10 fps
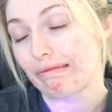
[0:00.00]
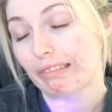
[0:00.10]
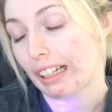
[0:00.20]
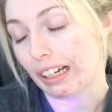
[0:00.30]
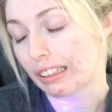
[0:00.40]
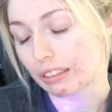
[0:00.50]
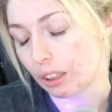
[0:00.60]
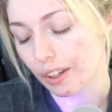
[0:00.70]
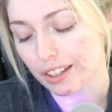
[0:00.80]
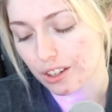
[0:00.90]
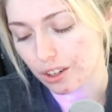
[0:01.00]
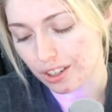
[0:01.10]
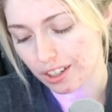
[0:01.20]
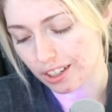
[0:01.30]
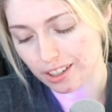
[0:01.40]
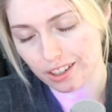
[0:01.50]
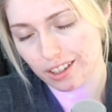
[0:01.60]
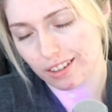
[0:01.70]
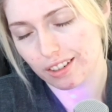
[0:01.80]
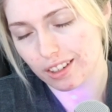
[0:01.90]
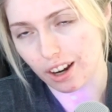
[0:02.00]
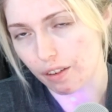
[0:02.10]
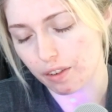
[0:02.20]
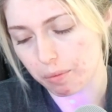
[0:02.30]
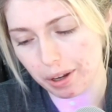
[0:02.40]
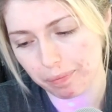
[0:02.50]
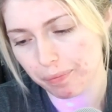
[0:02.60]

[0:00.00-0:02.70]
I don't know. It's not for me.